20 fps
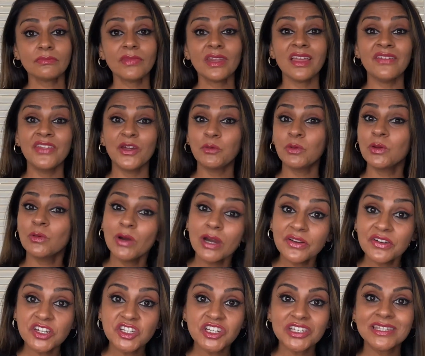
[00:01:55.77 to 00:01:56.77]
that we were
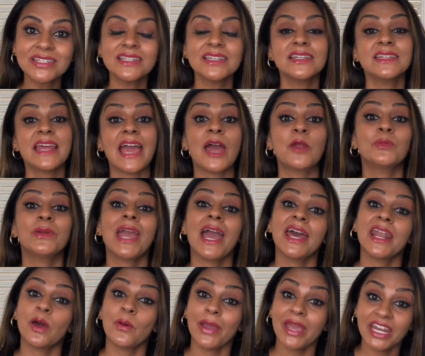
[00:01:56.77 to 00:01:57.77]
registered, and we had
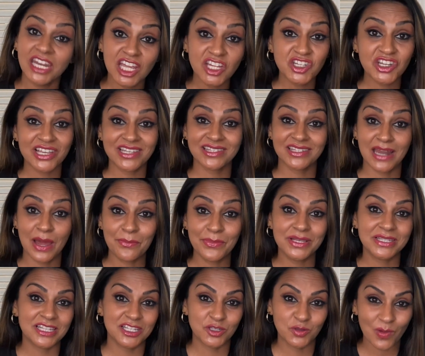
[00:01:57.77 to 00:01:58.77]
our NHS numbers
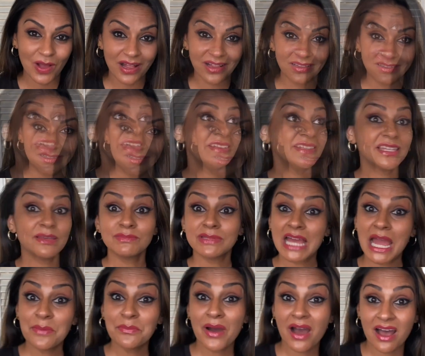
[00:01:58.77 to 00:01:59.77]
as well. And then some
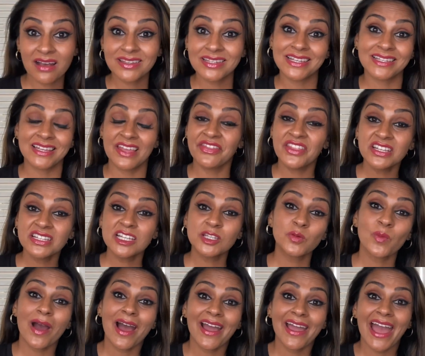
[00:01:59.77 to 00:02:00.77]
time passes, and this is
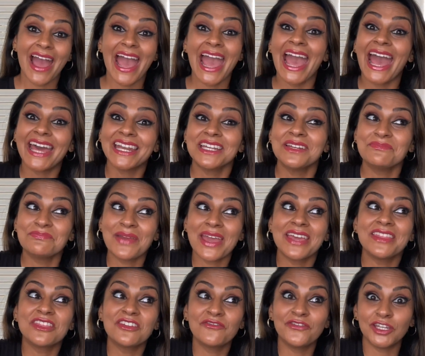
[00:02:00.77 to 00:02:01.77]
why I hadn't
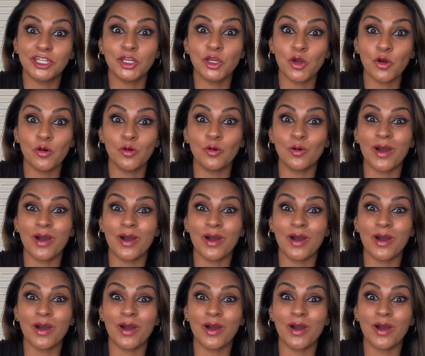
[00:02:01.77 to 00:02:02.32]
made the video